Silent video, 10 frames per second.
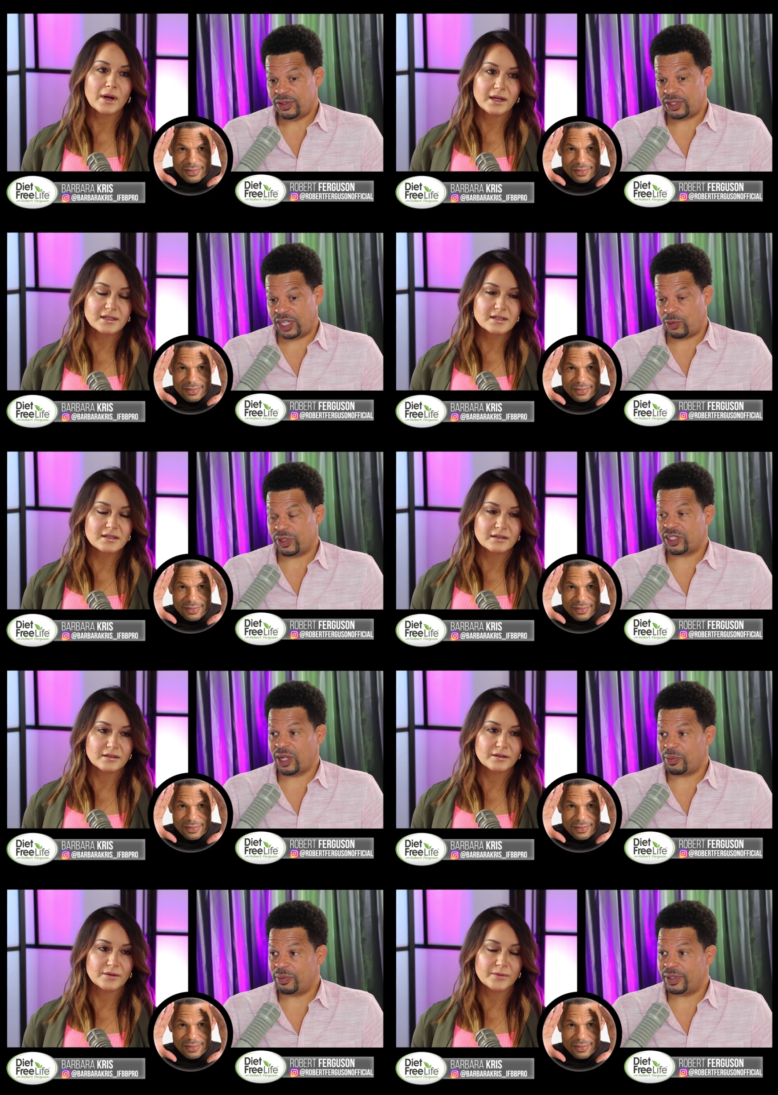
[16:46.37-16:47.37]
Speaker 1: right. stick with
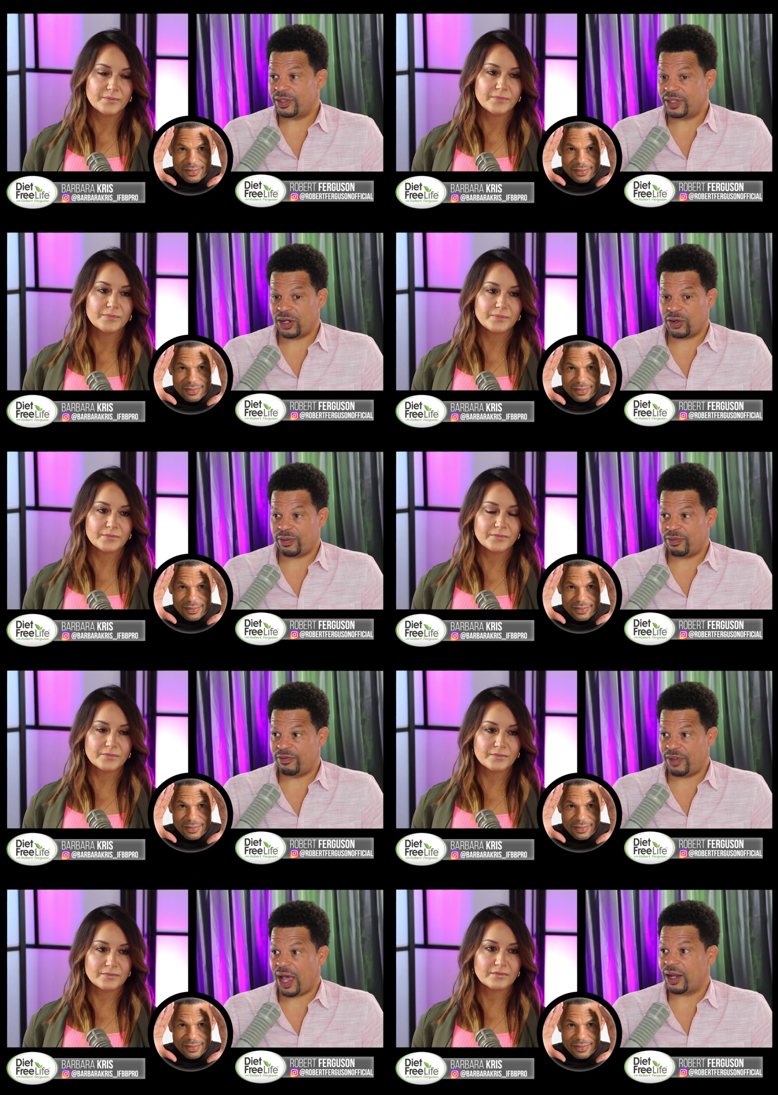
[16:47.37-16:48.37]
supplements that are
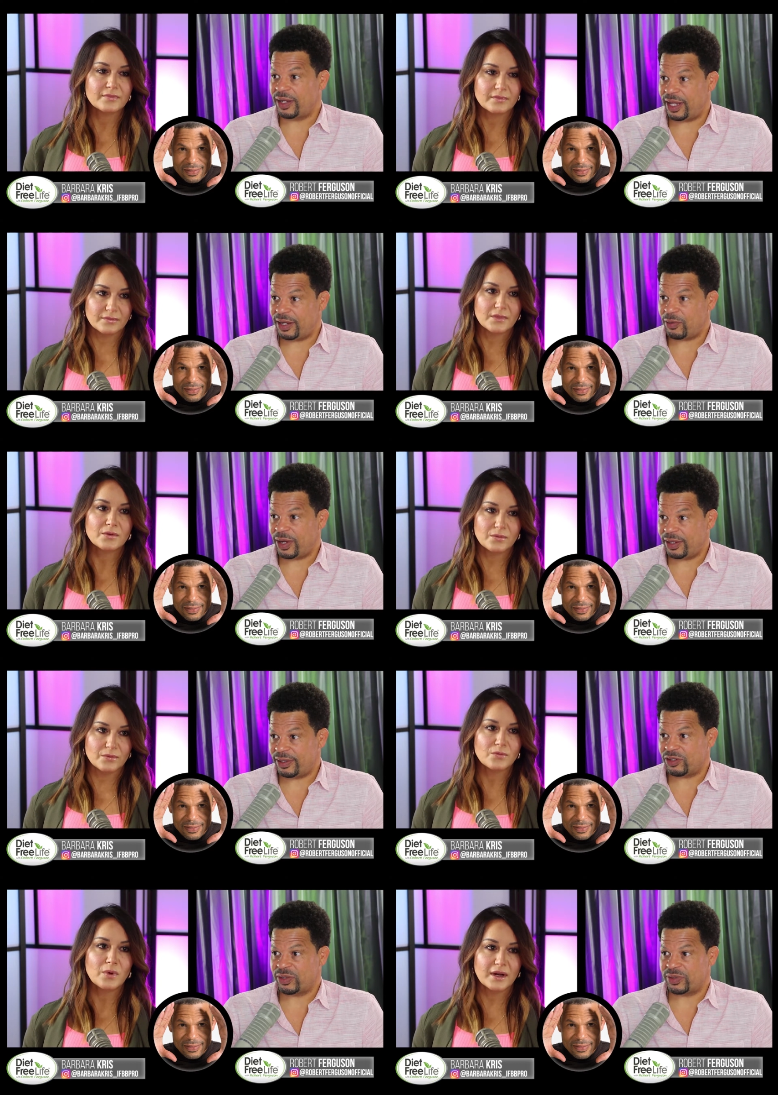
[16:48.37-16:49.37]
validated.
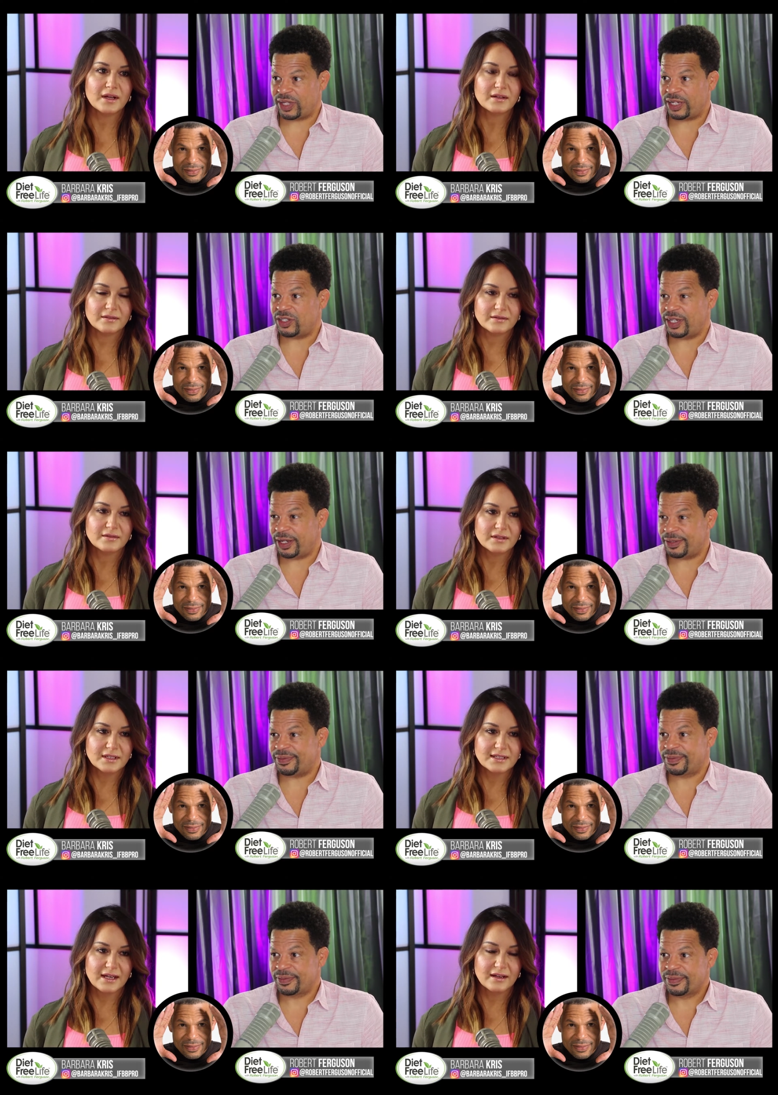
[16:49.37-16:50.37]
Right, they're substantiated.
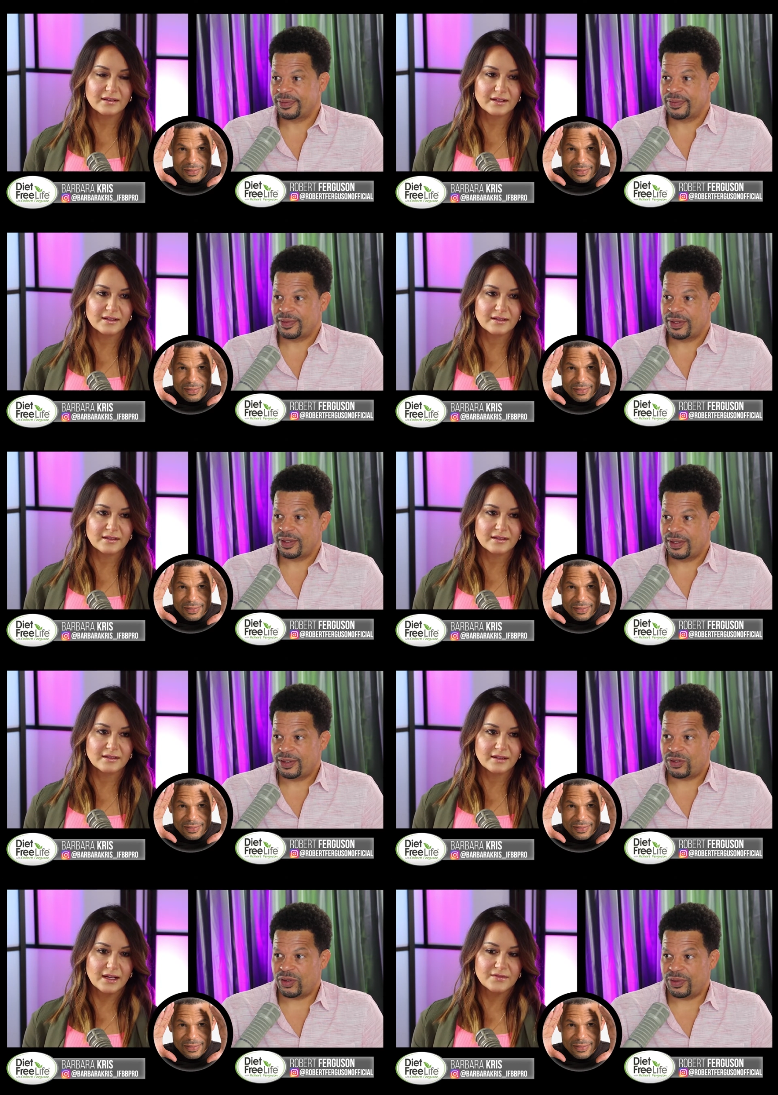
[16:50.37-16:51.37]
Right. Exactly.
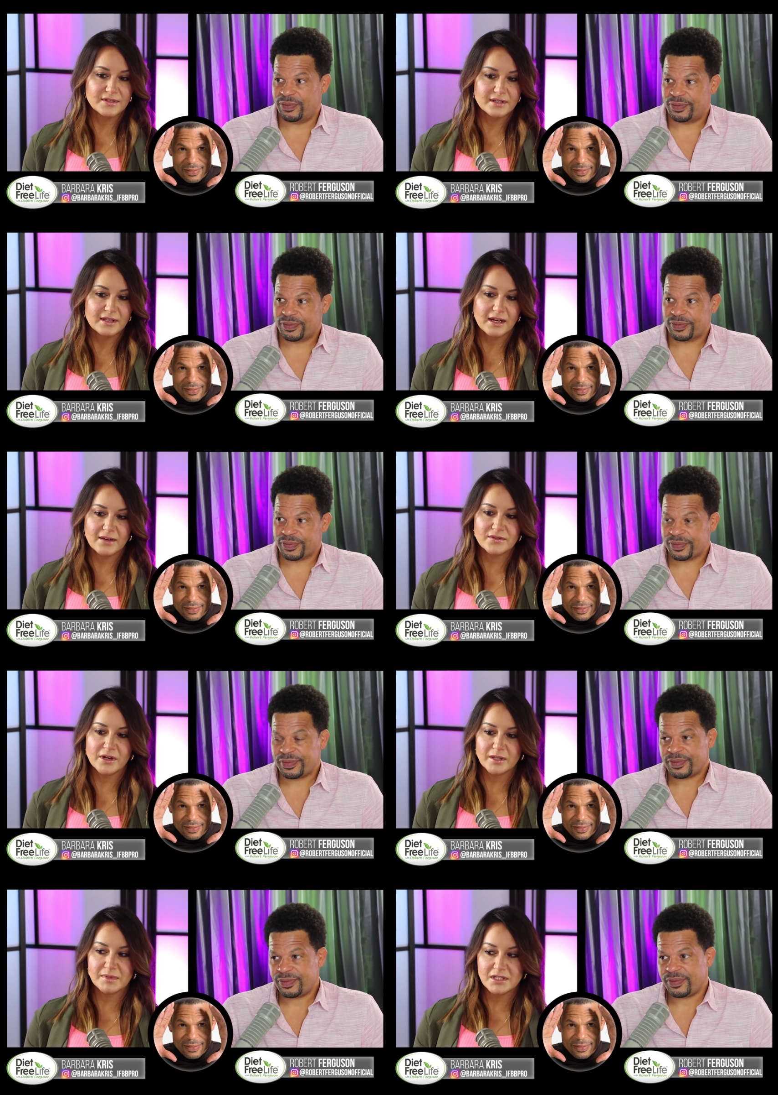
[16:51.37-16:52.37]
So.
Speaker 2: have
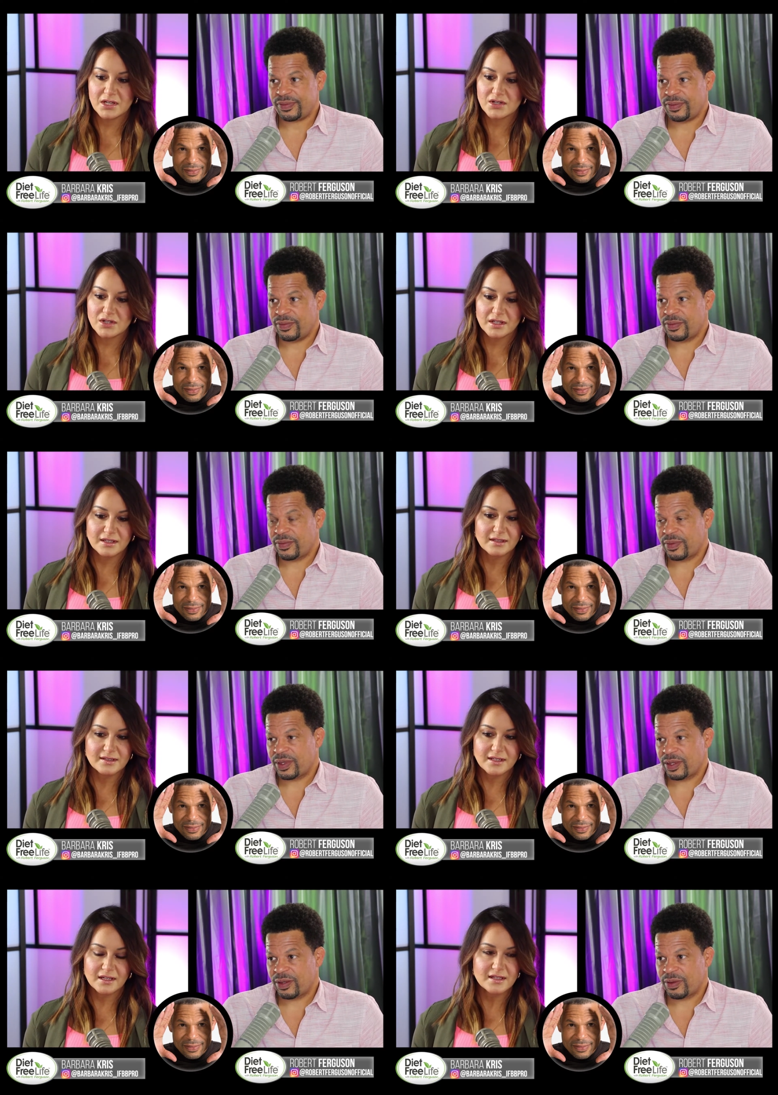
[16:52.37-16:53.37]
documentation
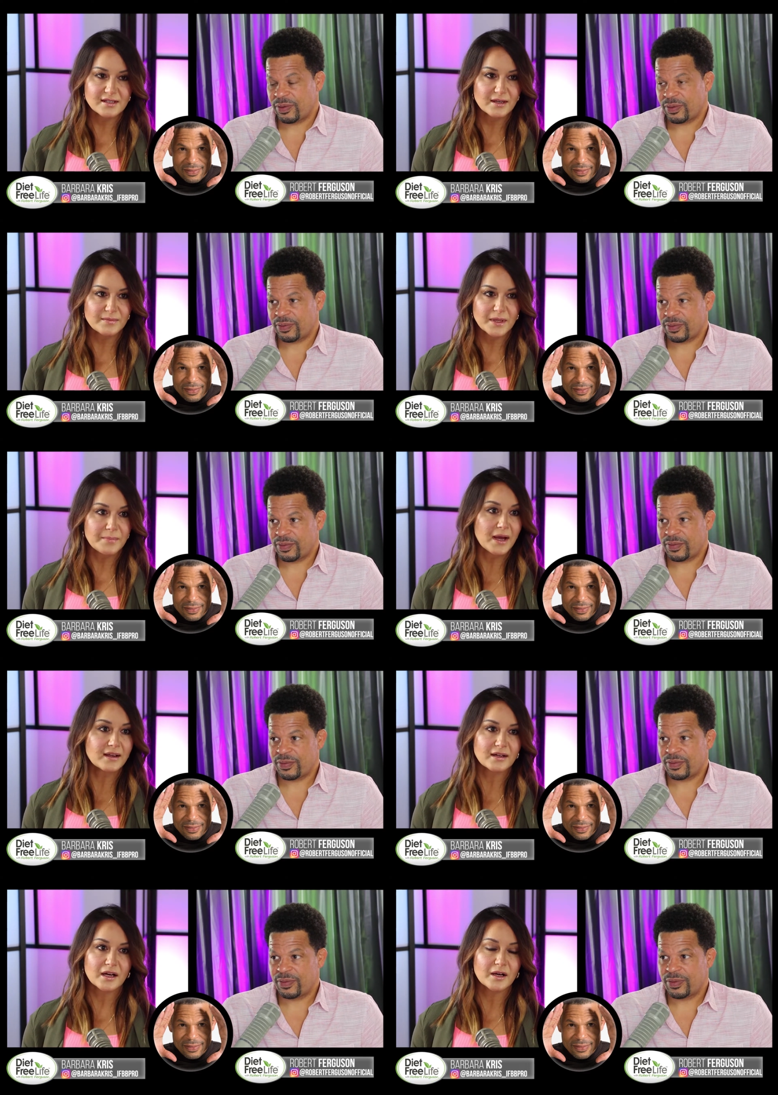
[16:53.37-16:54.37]
and studies that, that
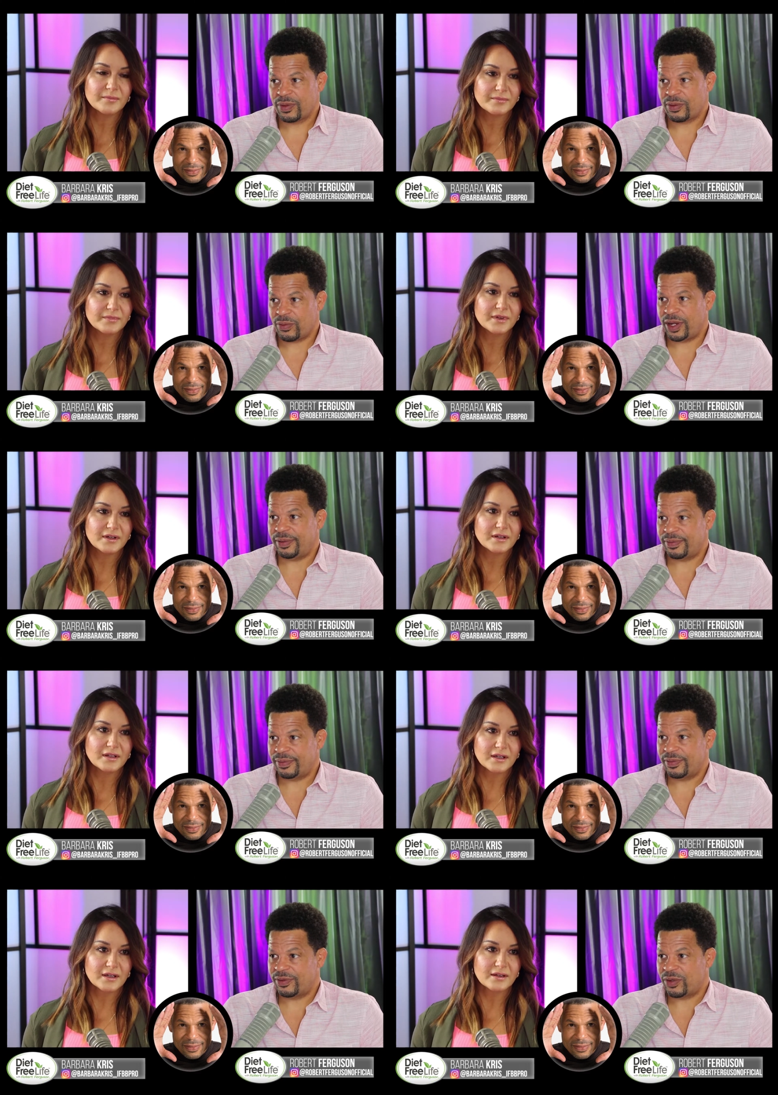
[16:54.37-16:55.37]
back it up.
Speaker 1: Right.
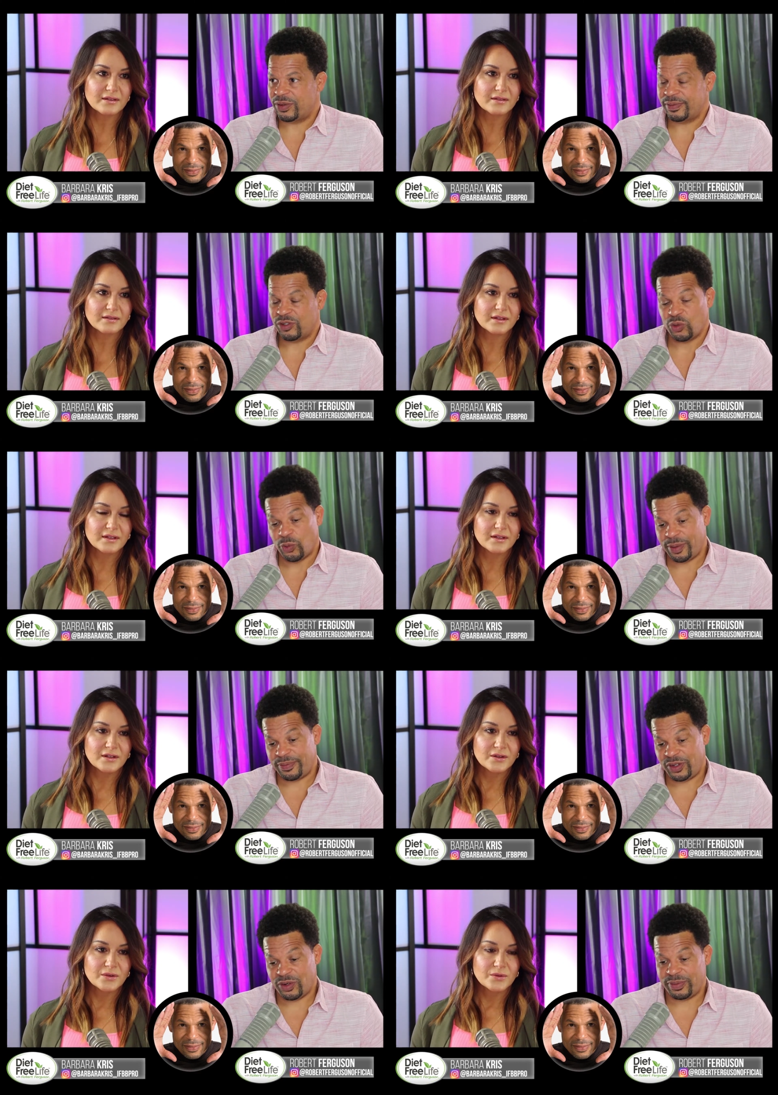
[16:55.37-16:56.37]
Yeah. So so rip,
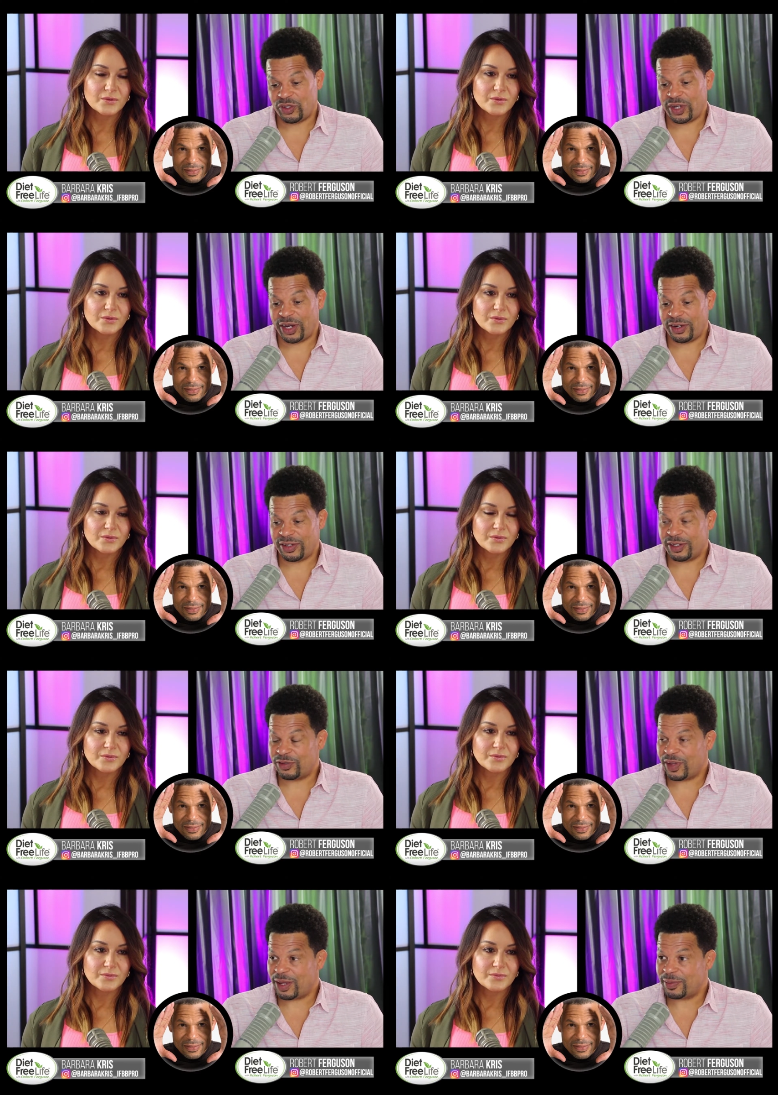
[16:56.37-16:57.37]
you know, Mr. Harris and
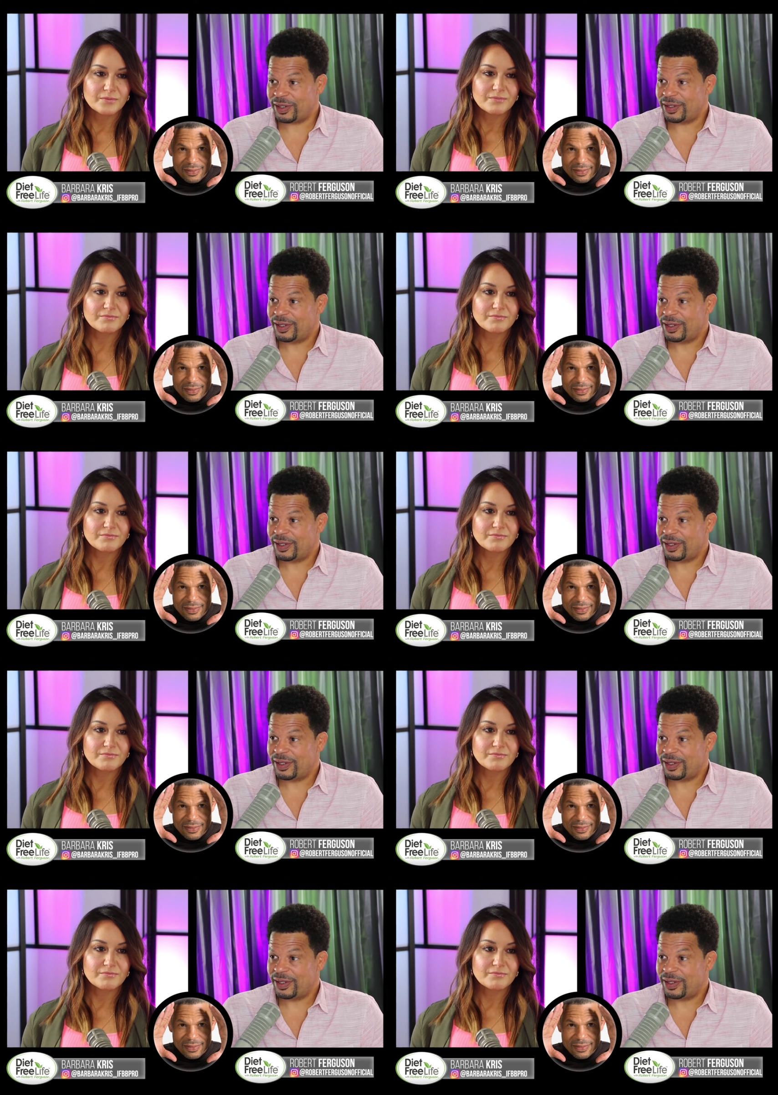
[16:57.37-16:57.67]
his family.